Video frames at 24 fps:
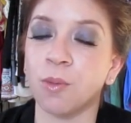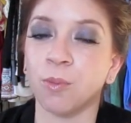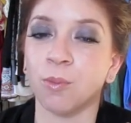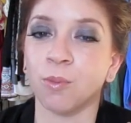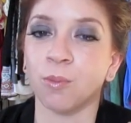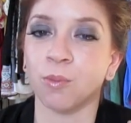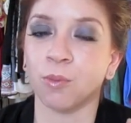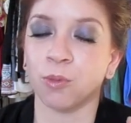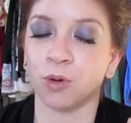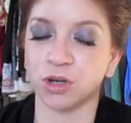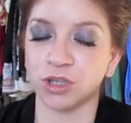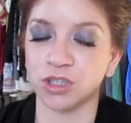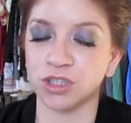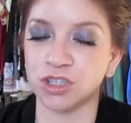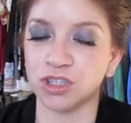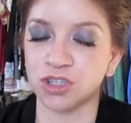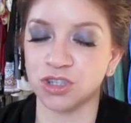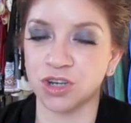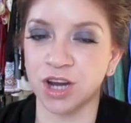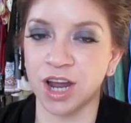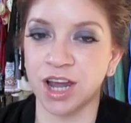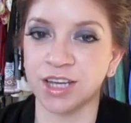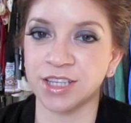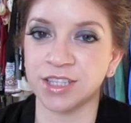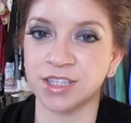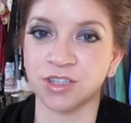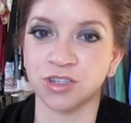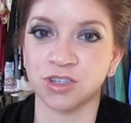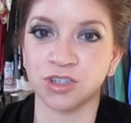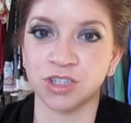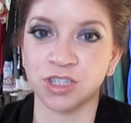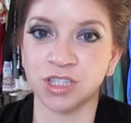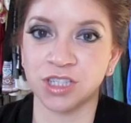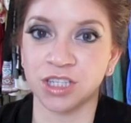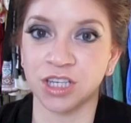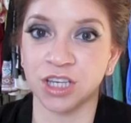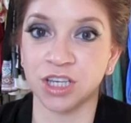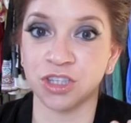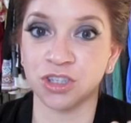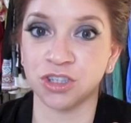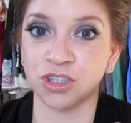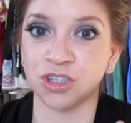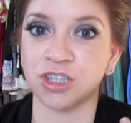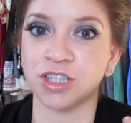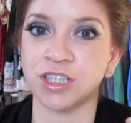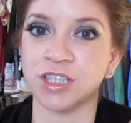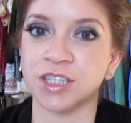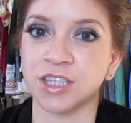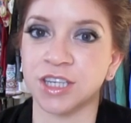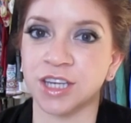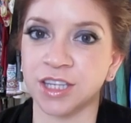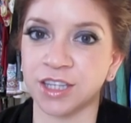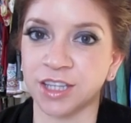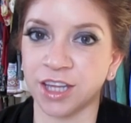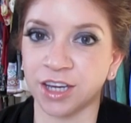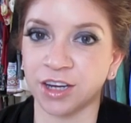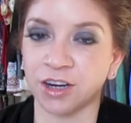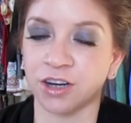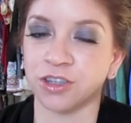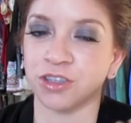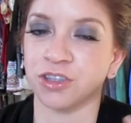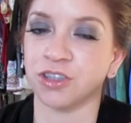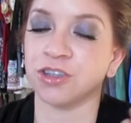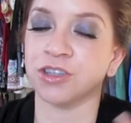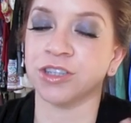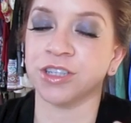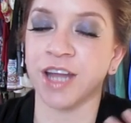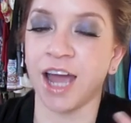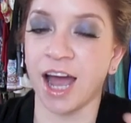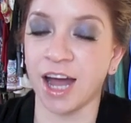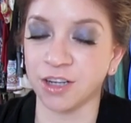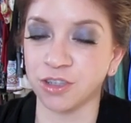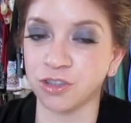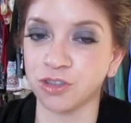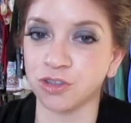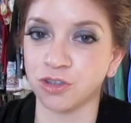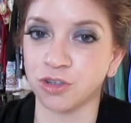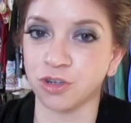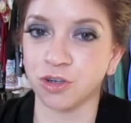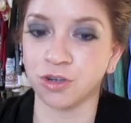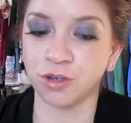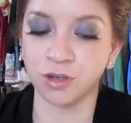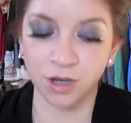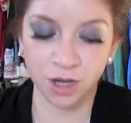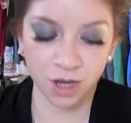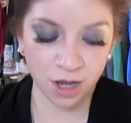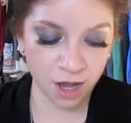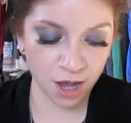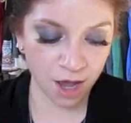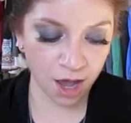moisturizers in your skin, like your natural